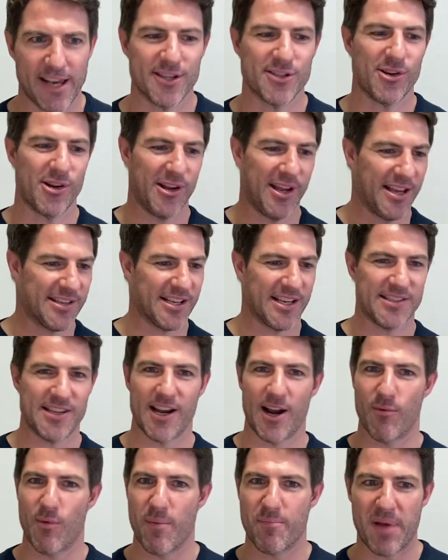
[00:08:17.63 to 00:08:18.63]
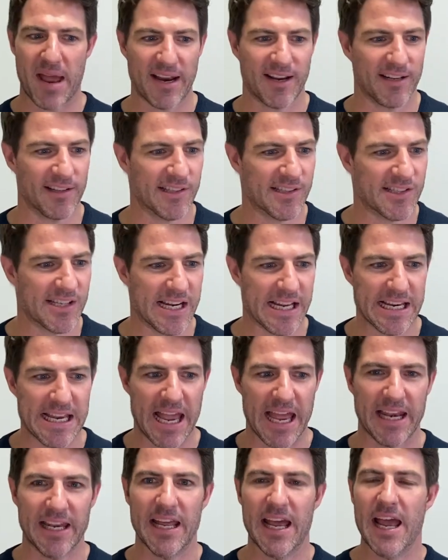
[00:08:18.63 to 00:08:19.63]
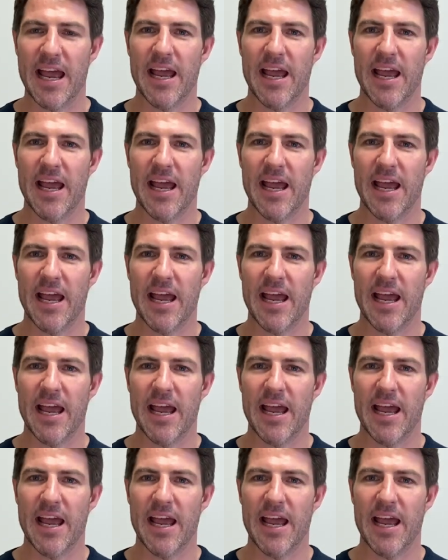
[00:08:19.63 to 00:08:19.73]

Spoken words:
So as I said, I went back and listened again,